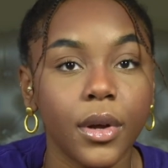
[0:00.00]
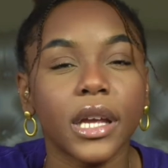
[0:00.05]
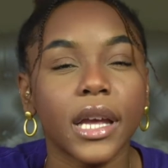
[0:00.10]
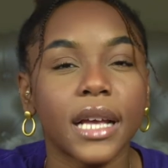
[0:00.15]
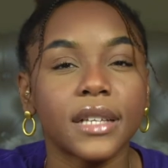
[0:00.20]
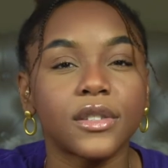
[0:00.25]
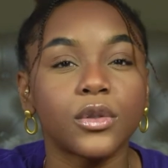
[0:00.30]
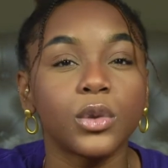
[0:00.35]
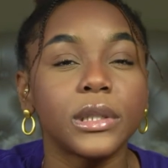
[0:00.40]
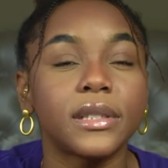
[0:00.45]
Like
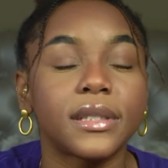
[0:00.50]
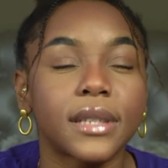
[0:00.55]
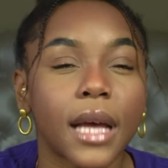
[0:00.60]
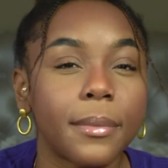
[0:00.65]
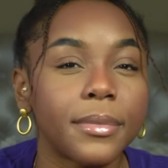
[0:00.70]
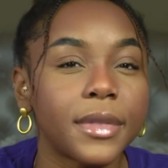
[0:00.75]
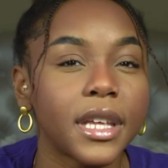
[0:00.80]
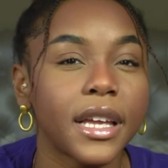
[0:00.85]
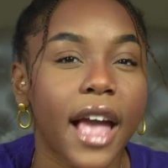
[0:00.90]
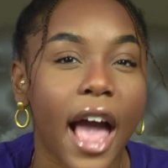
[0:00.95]
as soon as
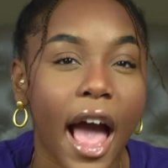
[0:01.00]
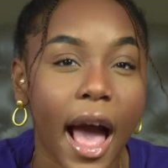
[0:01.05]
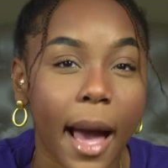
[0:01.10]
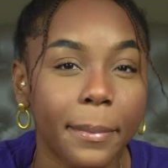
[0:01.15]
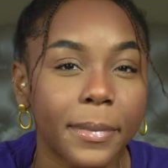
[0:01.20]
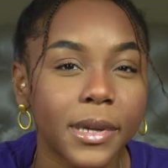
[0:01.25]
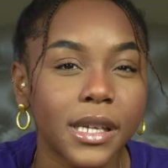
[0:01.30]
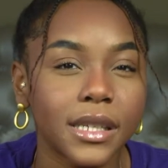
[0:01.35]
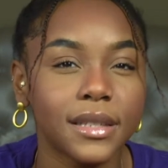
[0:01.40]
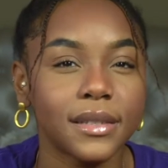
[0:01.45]
something
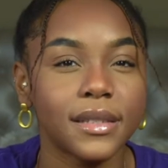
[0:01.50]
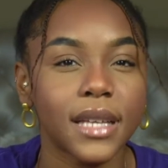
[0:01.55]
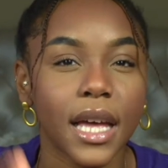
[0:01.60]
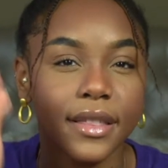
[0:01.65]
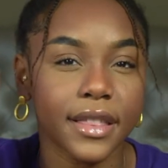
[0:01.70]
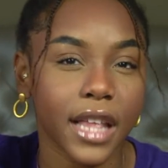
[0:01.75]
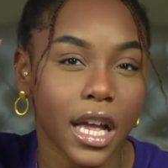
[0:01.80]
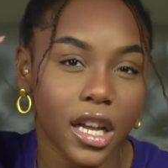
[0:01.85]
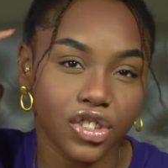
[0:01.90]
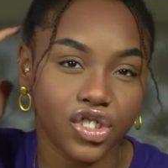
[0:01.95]
happens,
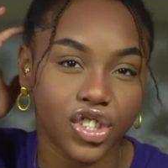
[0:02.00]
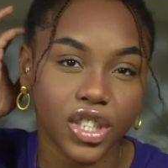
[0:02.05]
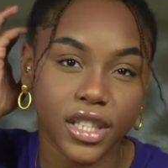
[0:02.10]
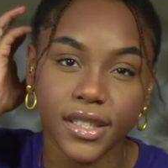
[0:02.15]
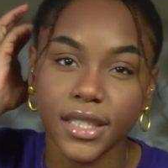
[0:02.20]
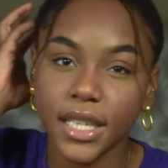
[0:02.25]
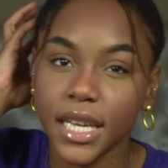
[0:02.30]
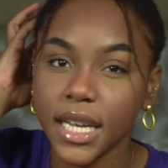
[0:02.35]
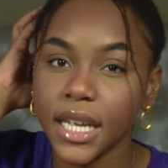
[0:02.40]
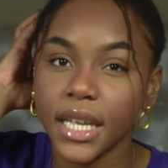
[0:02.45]
like that's
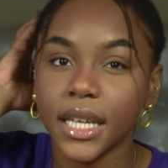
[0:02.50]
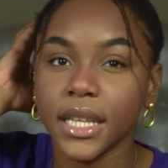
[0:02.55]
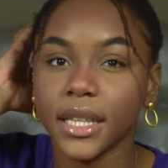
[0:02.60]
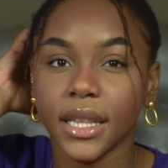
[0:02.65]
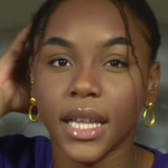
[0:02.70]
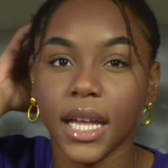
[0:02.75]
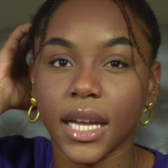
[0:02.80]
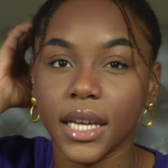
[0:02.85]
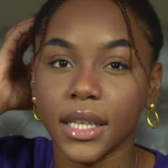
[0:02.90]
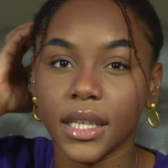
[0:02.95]
just it.
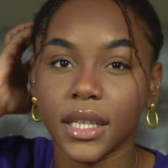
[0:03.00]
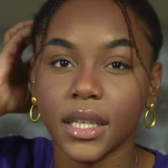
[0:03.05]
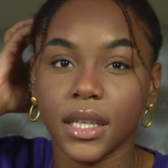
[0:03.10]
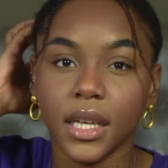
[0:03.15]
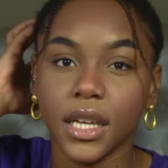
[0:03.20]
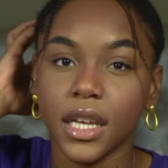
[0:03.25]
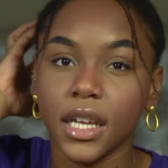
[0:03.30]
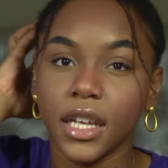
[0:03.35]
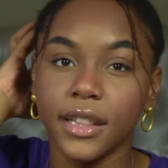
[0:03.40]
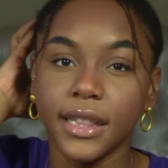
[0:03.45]
Like
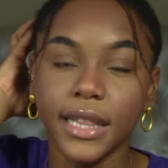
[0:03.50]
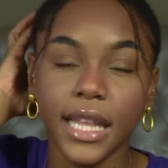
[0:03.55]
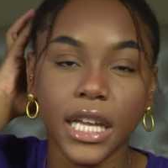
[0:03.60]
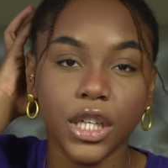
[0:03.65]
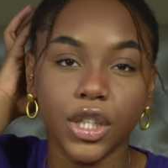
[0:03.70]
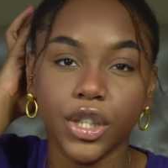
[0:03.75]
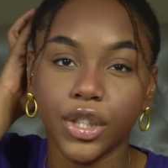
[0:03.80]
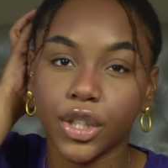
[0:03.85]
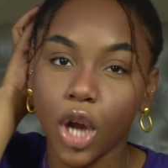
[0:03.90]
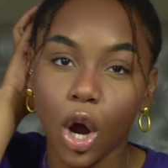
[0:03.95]

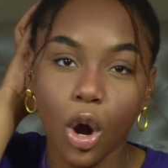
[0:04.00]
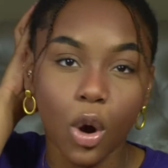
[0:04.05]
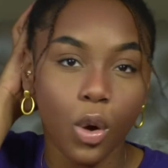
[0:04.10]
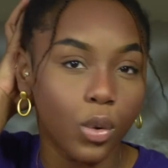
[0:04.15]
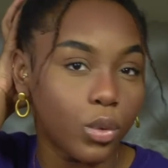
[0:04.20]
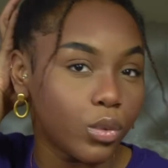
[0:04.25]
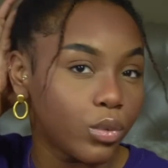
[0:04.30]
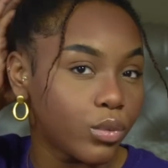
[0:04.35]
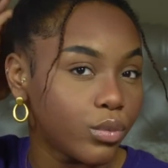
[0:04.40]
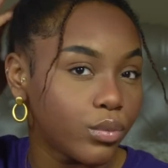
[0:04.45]
they
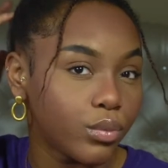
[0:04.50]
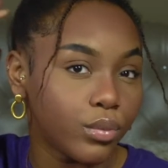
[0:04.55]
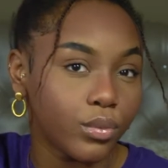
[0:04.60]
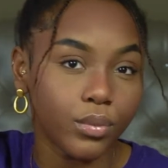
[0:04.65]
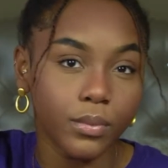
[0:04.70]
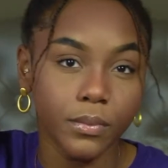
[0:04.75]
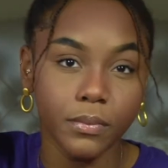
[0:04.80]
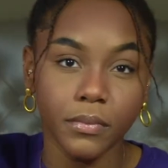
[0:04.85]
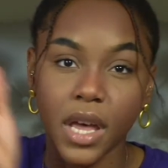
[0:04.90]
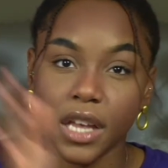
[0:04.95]
don't
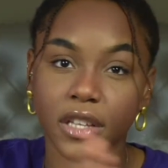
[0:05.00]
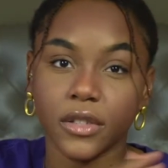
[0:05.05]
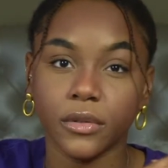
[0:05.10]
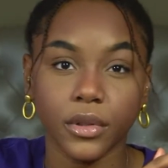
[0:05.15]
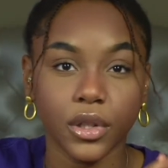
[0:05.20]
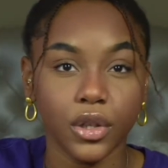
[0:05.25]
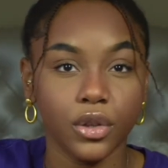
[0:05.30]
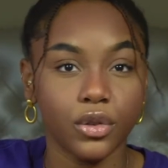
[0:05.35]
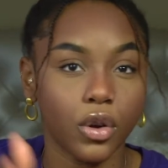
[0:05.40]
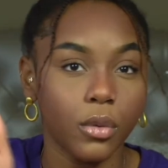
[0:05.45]
mess
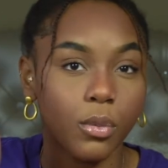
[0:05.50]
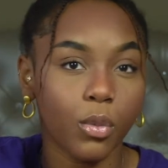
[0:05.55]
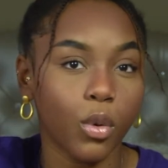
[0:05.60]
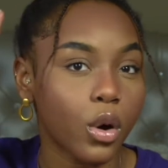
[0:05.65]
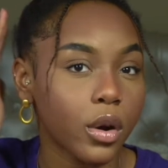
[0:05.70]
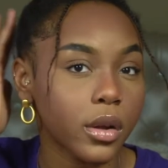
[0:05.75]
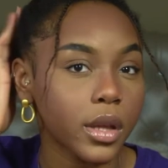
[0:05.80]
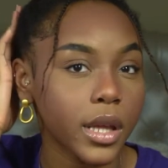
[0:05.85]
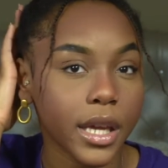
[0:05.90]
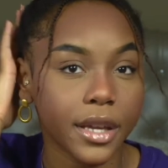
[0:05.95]
with you no
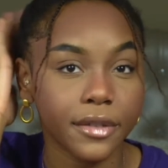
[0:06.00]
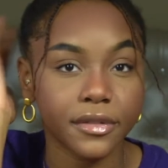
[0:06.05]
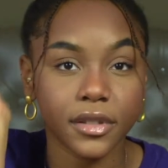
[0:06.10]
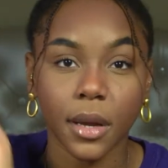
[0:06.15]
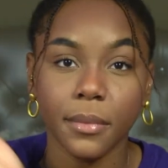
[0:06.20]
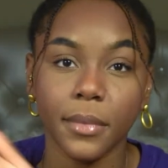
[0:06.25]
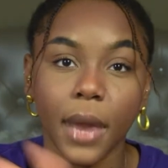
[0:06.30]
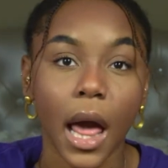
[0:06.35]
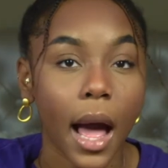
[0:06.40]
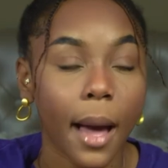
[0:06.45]
more. Like if
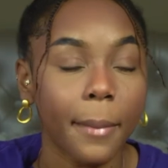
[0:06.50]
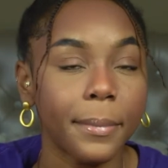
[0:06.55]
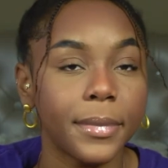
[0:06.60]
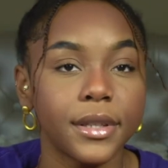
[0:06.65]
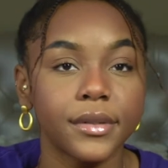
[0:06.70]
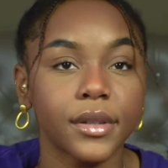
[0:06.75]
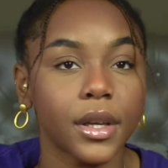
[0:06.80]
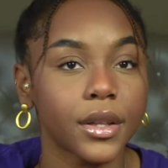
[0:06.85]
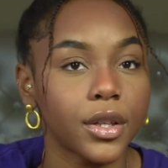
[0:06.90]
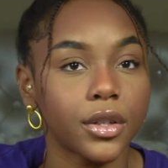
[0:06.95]
something
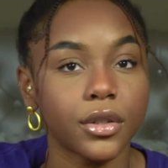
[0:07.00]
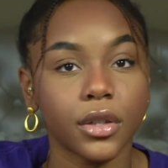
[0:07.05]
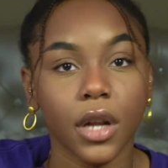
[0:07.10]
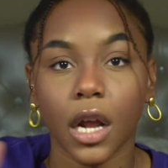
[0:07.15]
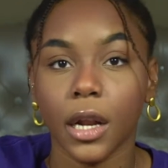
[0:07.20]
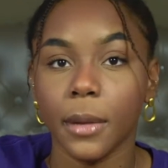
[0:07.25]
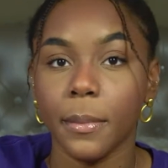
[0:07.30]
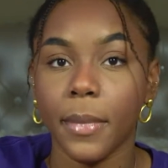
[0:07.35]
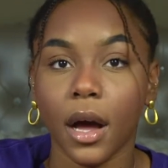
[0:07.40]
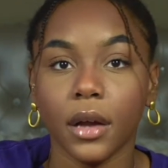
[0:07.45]
happens, like they're
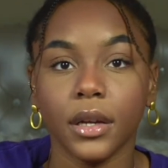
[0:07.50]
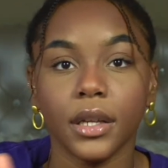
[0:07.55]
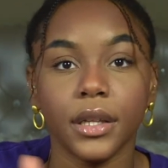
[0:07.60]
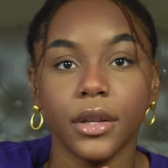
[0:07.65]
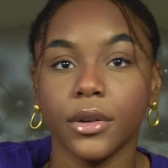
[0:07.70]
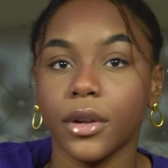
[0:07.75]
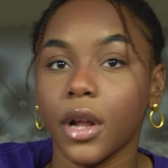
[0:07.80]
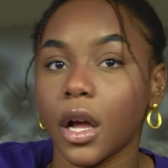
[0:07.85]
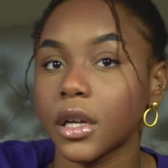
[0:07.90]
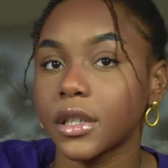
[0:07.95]
not about it.
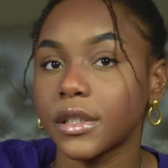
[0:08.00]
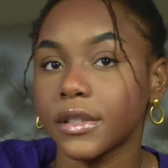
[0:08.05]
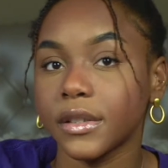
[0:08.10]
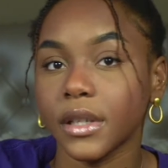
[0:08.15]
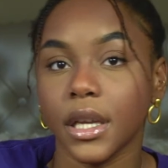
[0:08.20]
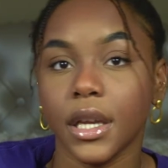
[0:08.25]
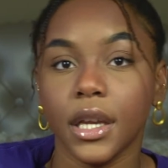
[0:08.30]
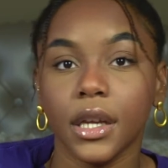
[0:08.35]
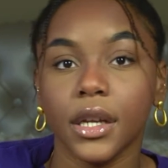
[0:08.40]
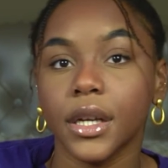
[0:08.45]
They're not gonna
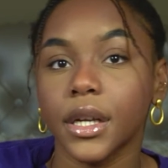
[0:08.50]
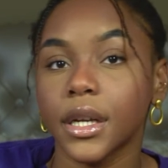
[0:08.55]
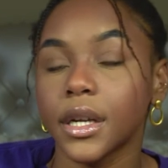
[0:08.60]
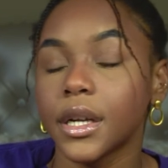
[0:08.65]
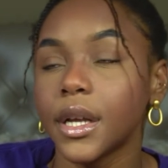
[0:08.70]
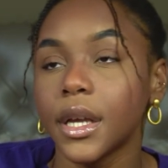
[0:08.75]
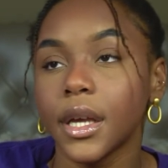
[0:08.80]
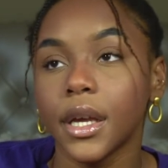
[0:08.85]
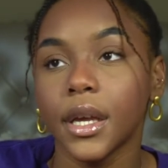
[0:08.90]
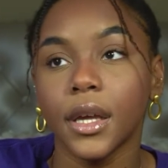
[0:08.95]
sit here
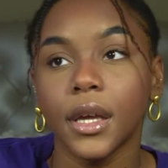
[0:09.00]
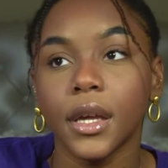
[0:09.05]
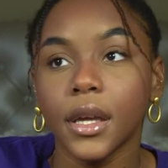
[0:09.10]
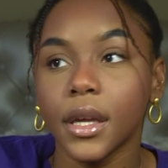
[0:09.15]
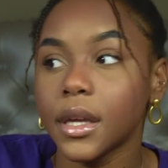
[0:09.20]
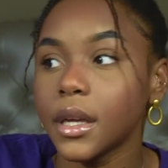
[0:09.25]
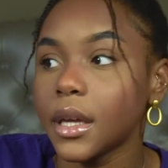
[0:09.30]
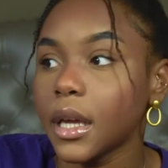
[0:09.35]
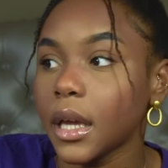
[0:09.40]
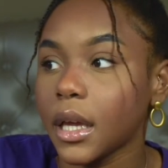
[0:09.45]

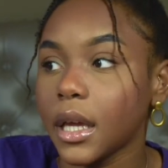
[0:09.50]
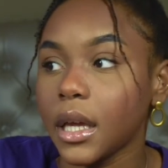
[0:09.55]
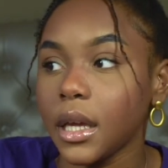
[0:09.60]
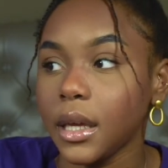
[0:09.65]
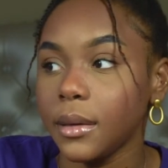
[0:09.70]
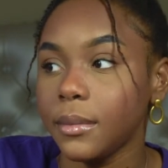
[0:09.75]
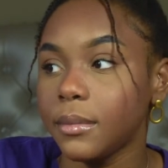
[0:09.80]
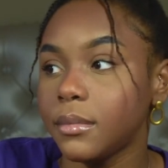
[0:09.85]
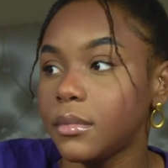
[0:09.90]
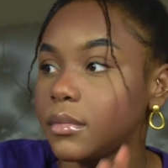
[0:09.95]
and
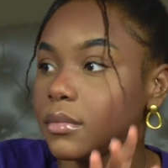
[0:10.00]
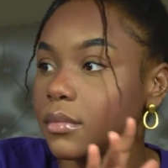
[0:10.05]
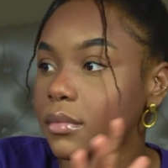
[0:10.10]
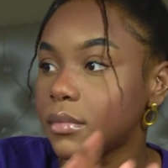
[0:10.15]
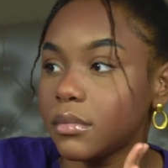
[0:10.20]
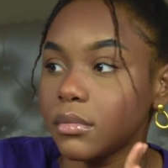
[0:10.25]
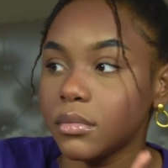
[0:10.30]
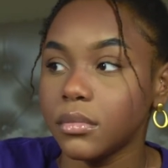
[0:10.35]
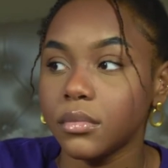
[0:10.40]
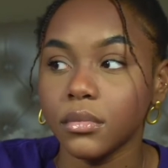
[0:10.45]
keep,
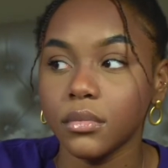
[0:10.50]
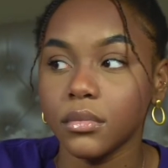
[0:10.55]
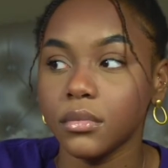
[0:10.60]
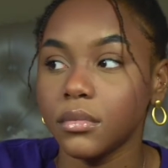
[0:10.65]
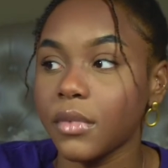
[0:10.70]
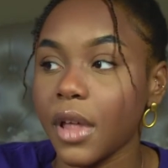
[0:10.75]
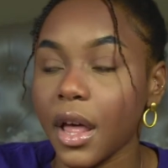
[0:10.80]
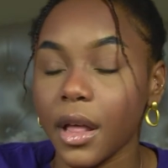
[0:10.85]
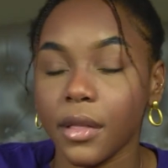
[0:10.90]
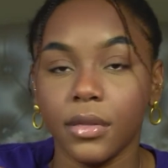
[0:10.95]

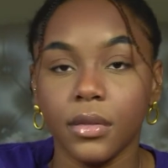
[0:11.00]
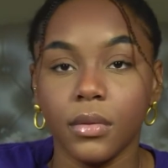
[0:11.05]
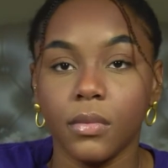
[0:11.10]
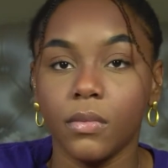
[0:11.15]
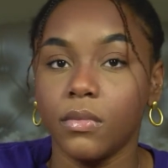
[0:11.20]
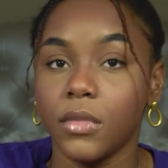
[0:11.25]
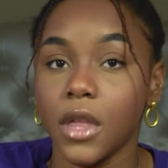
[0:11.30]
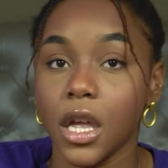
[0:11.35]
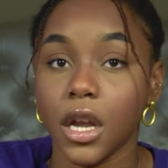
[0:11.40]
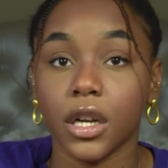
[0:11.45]

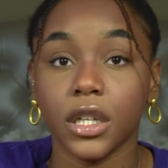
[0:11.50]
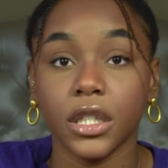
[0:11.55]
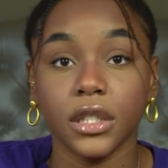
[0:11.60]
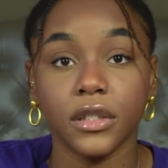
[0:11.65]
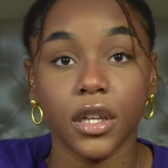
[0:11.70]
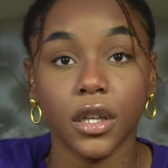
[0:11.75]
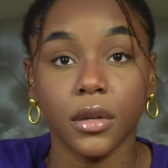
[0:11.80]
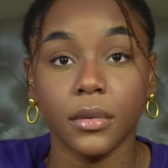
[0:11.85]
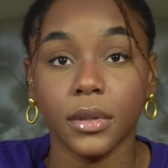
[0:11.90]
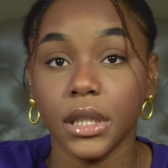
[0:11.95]
like they're gonna
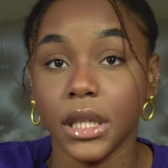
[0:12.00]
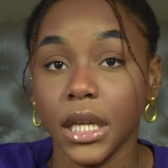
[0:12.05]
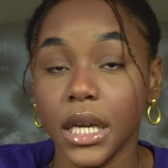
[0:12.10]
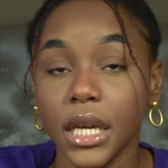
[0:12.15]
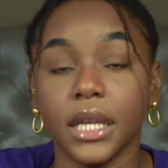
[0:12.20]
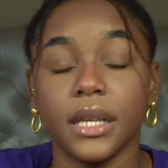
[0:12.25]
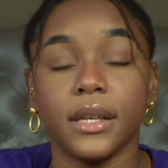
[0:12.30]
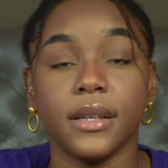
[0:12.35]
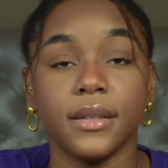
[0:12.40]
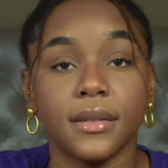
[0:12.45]
tell you what it
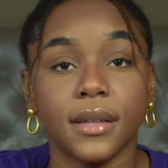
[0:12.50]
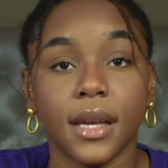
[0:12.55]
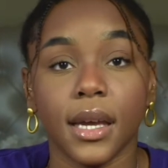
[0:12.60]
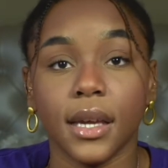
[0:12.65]
is.